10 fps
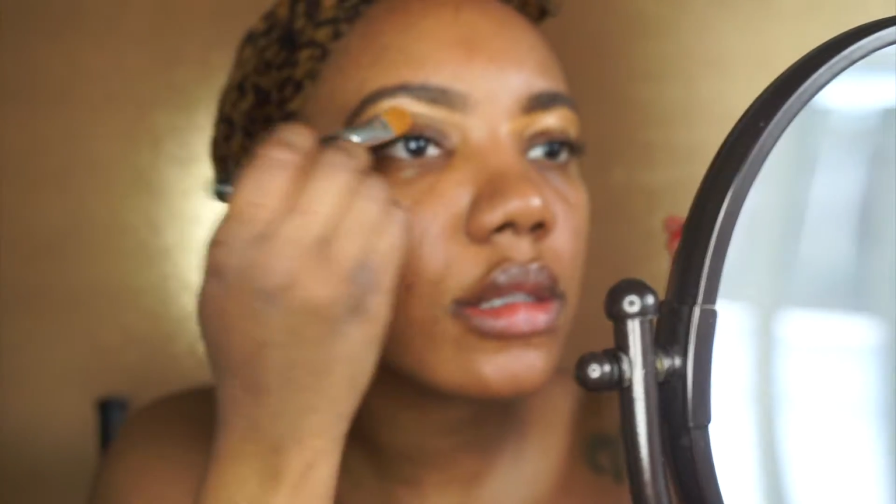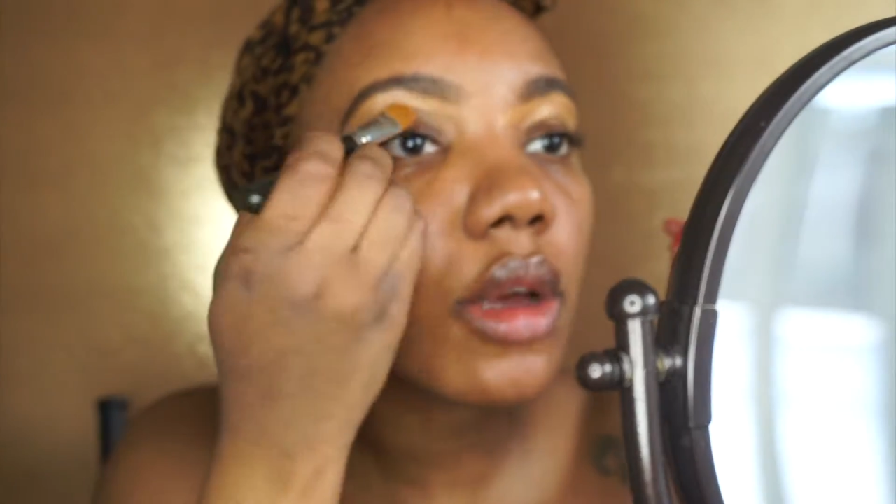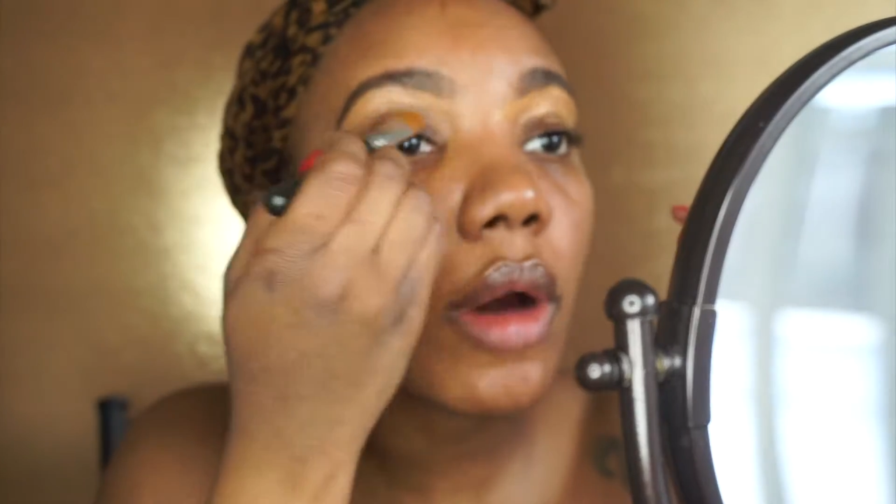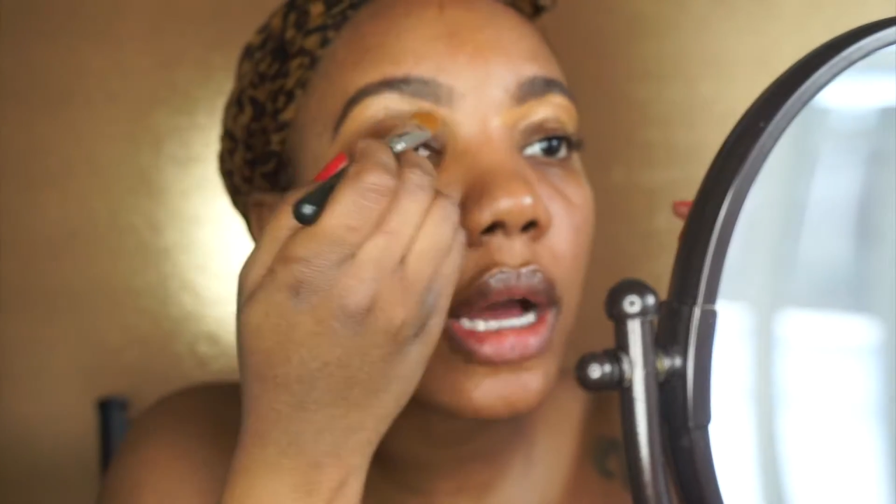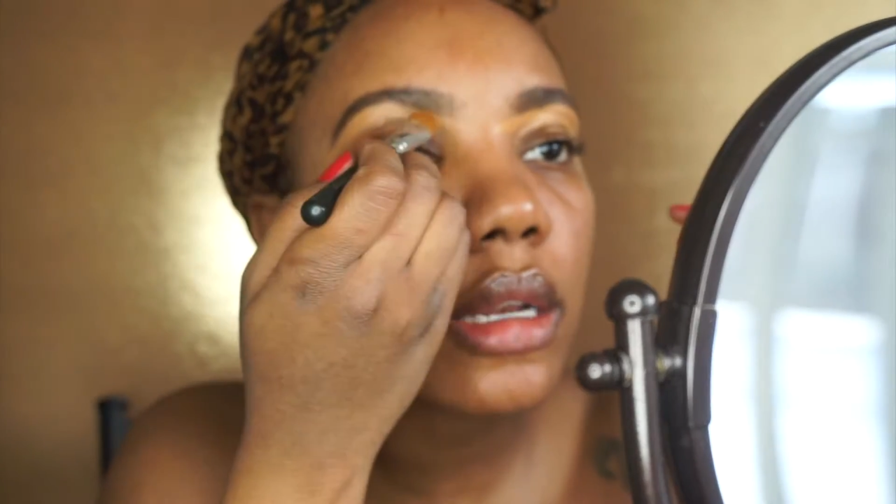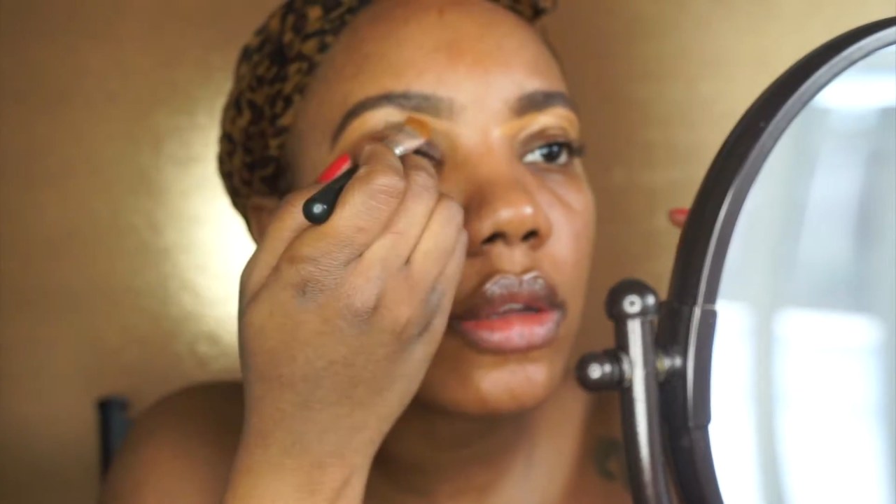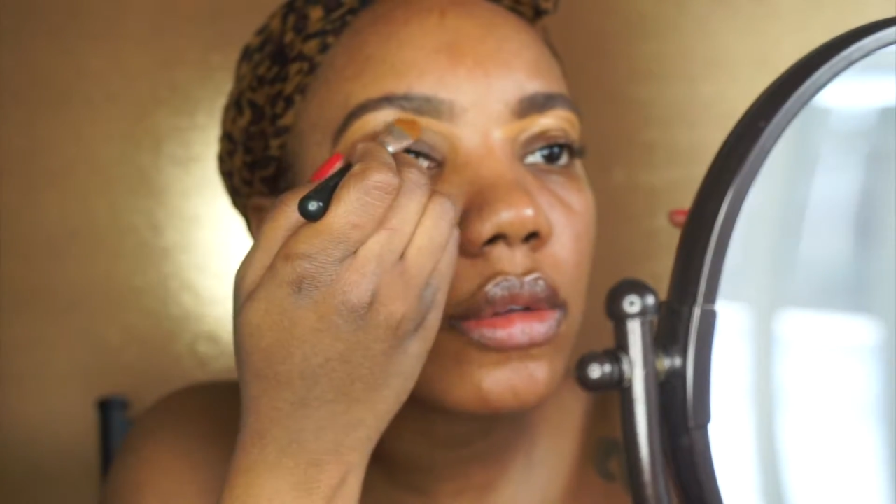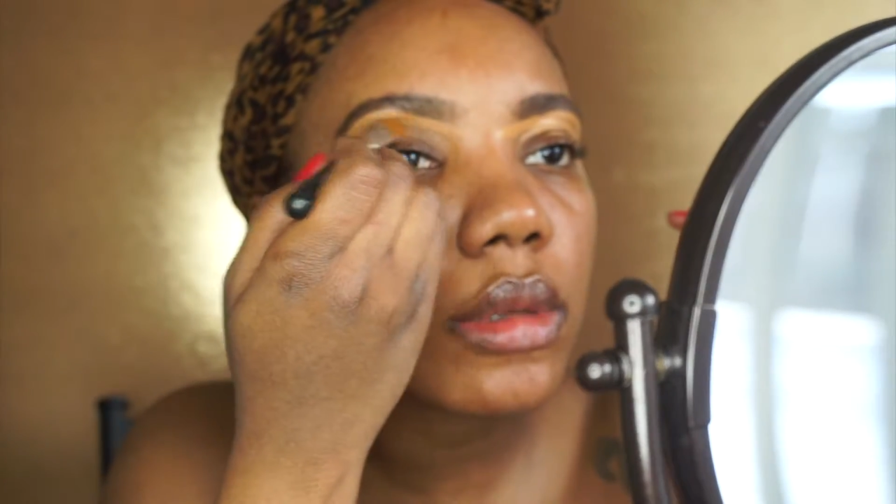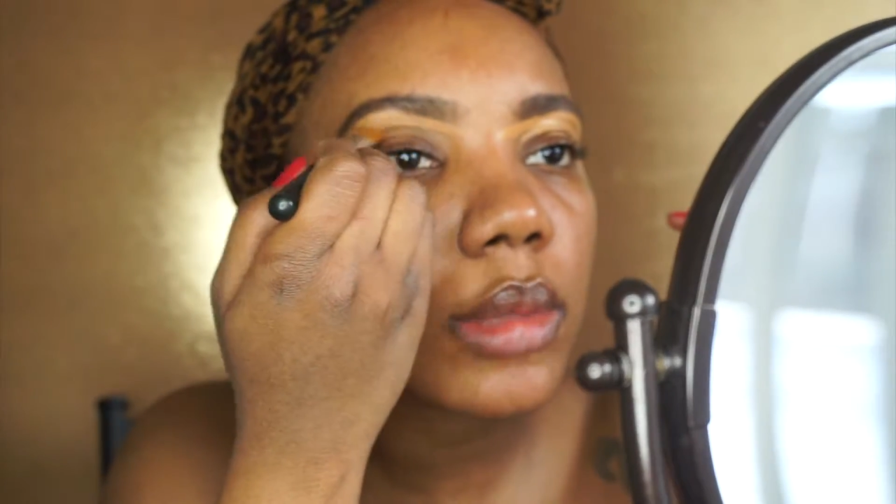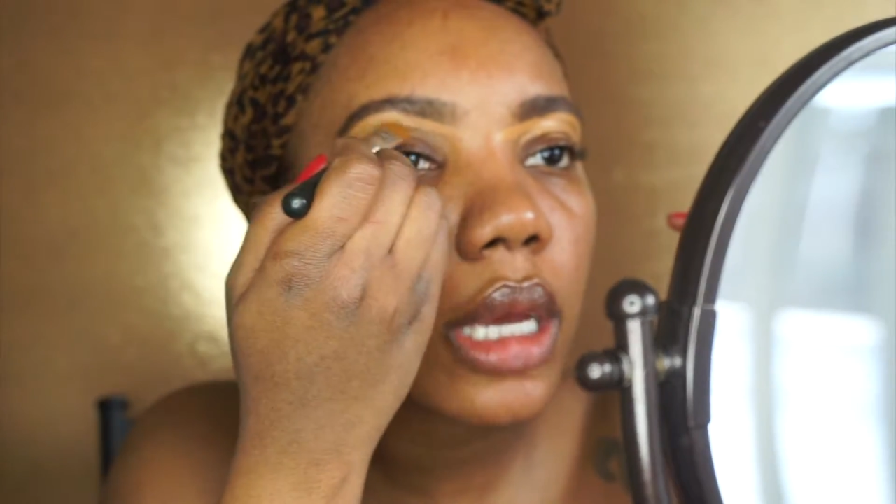So I do
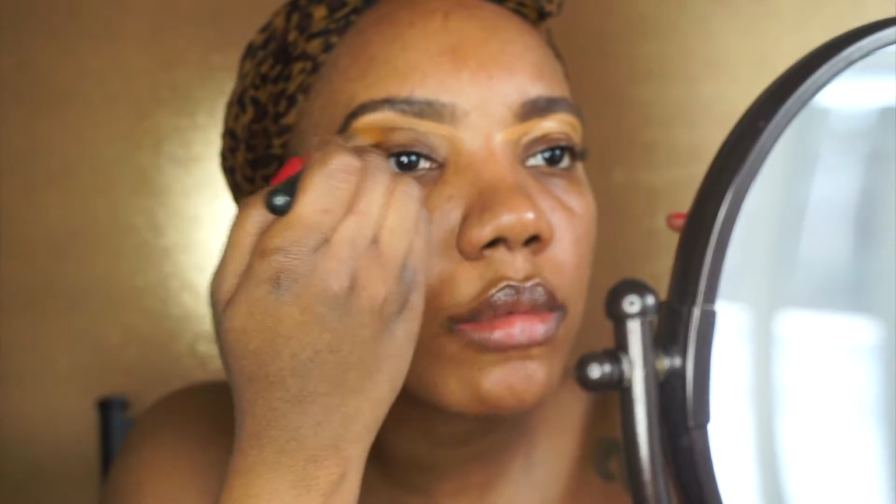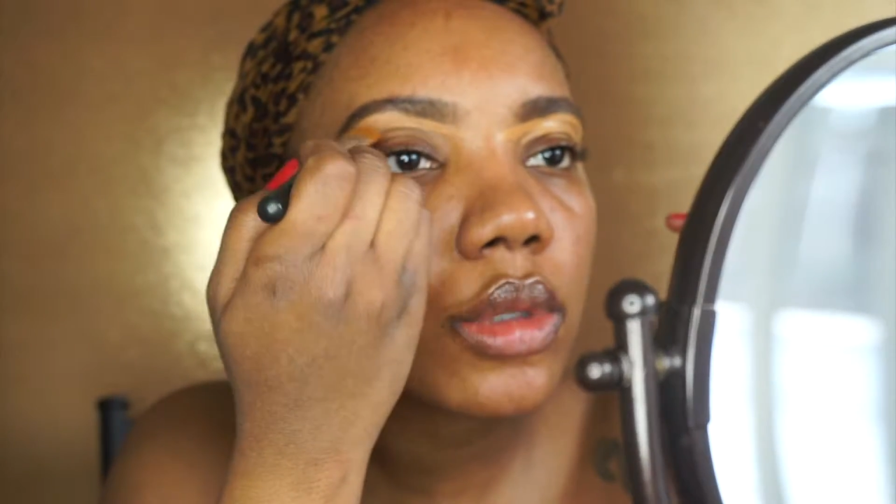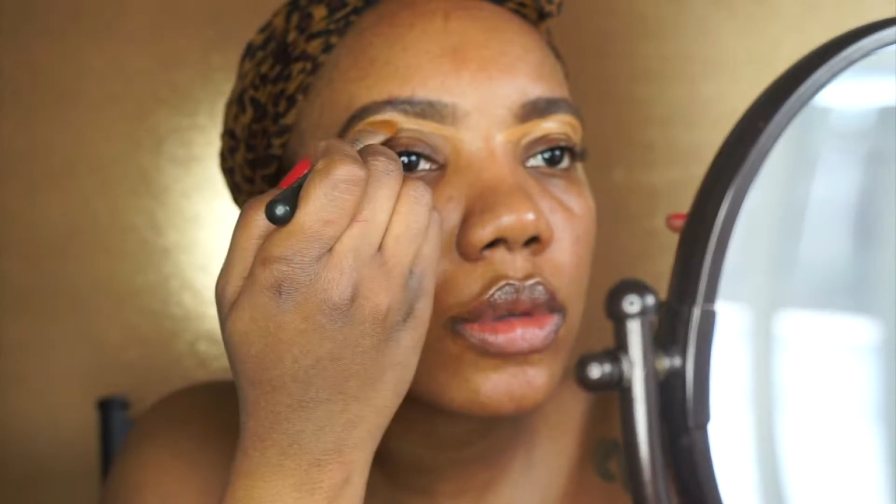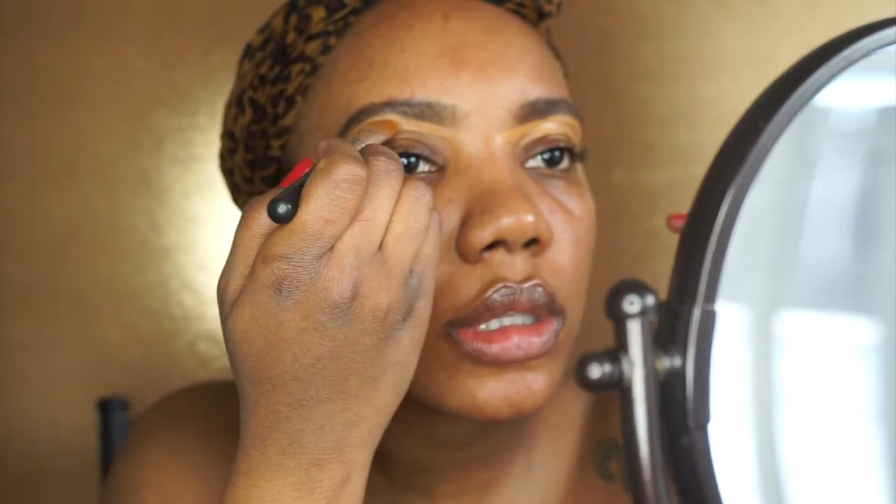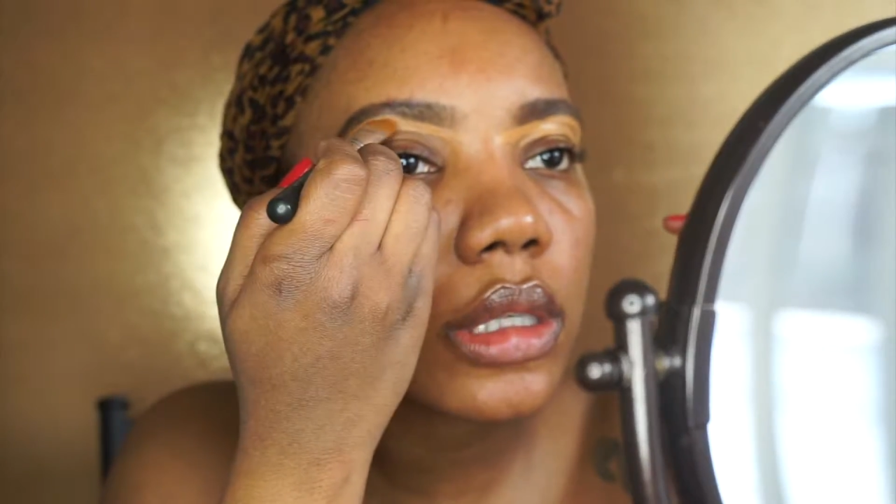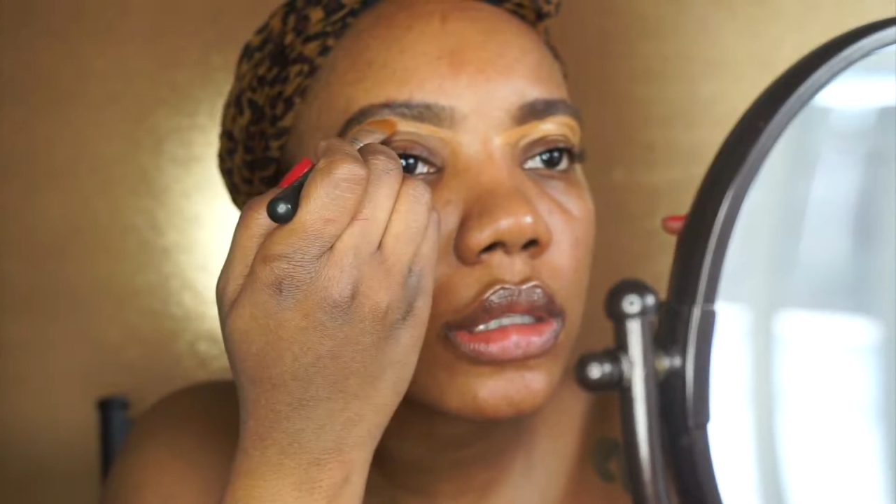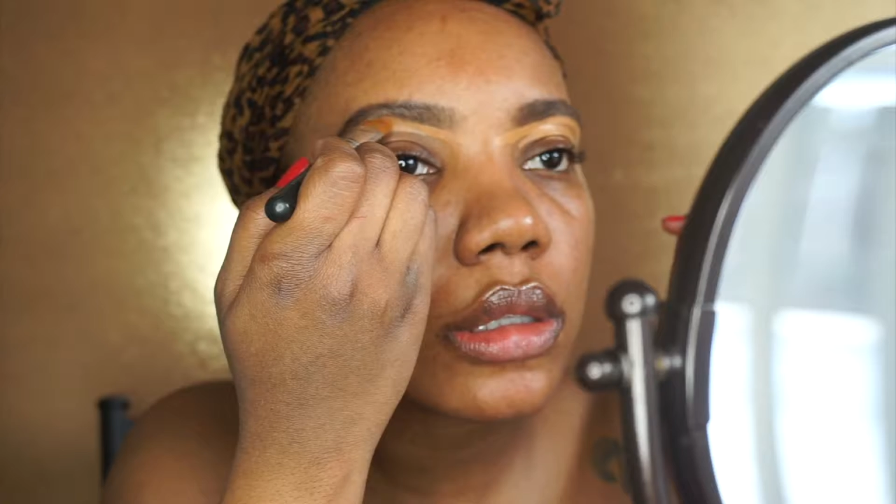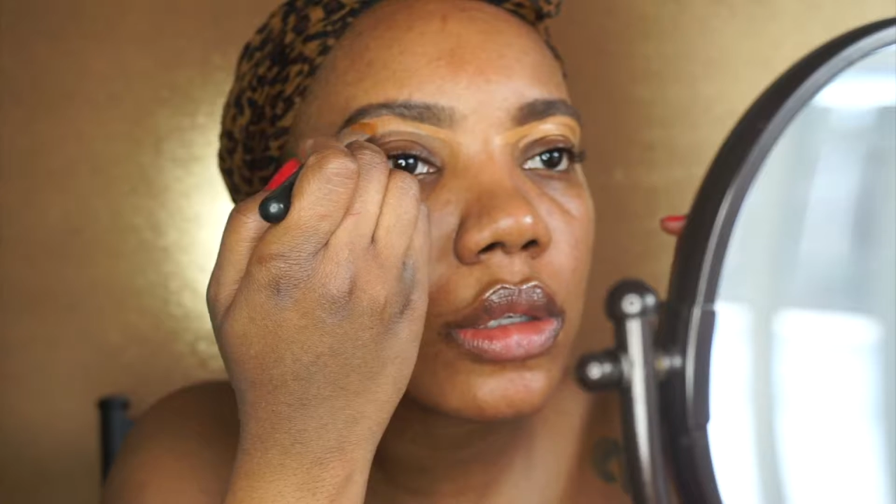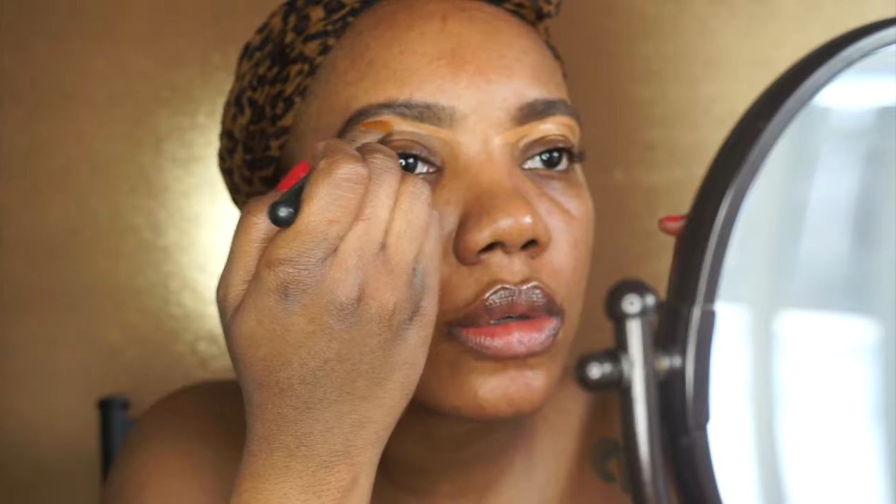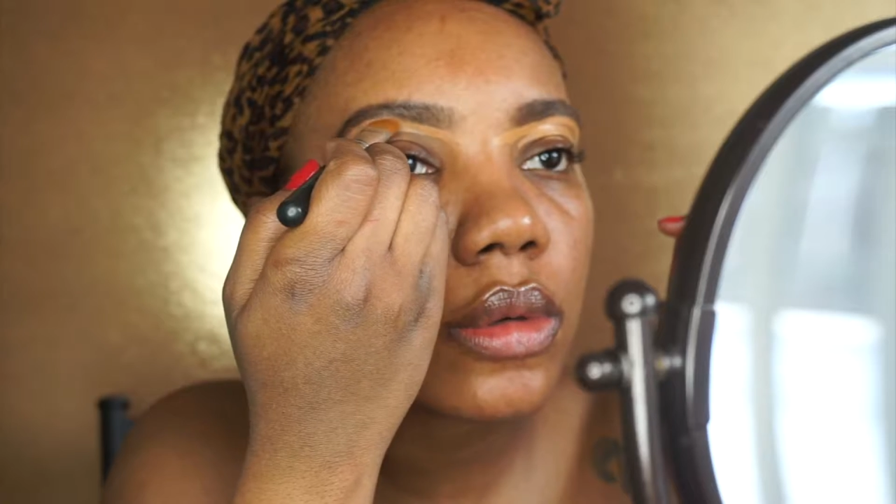sometimes use this
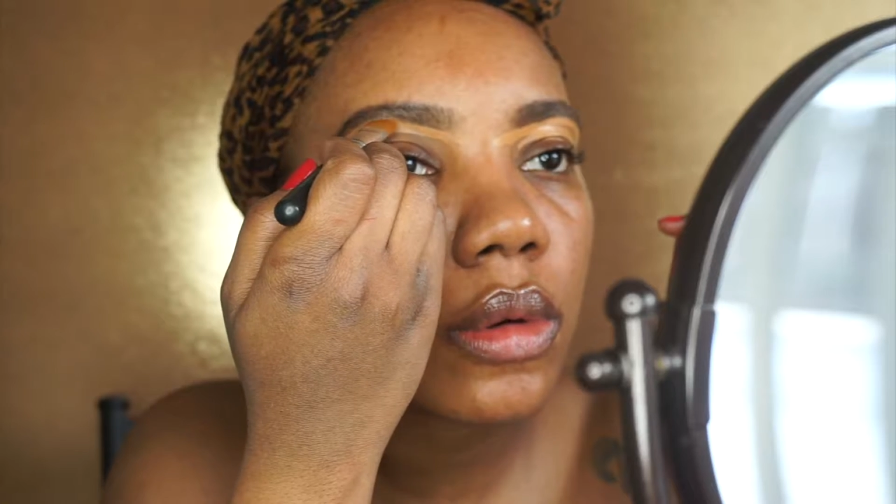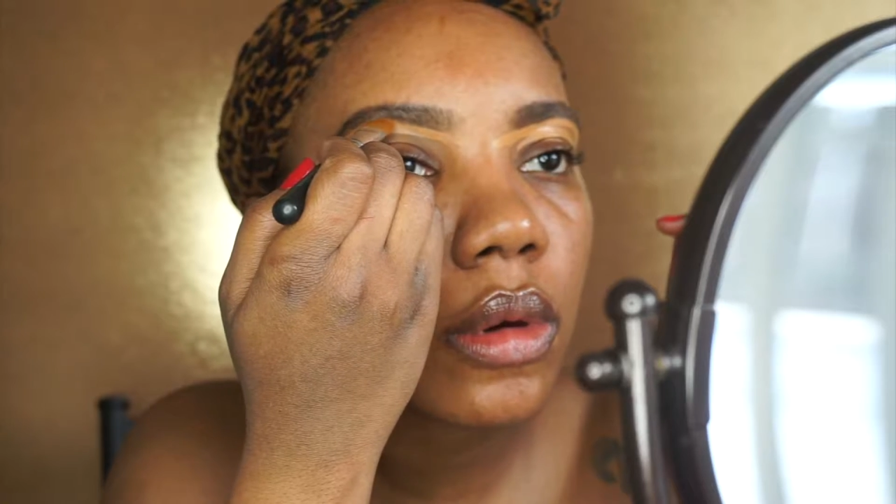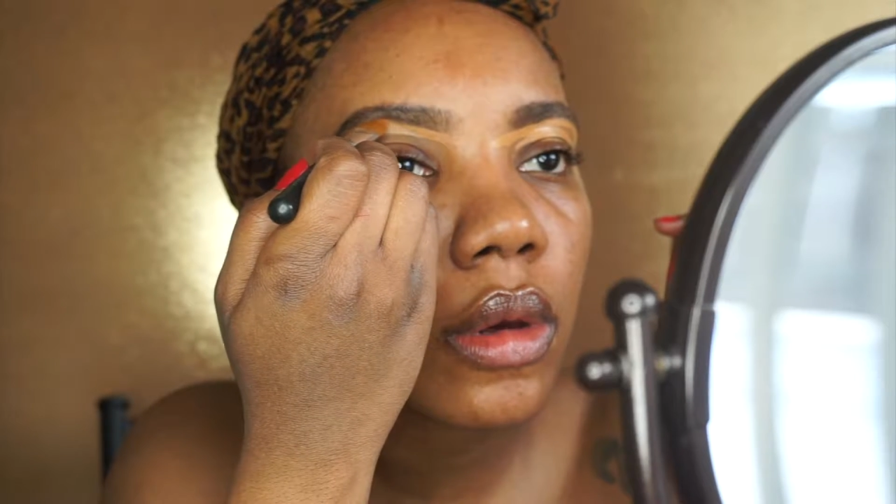too.